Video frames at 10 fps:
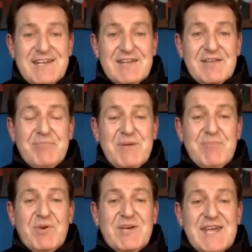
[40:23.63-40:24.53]
the
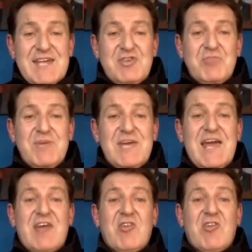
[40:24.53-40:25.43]
people need to be
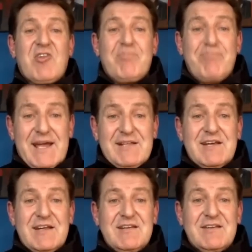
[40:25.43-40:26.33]

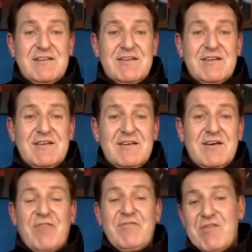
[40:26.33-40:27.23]
expectant
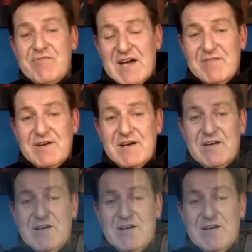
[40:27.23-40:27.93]
of His favor.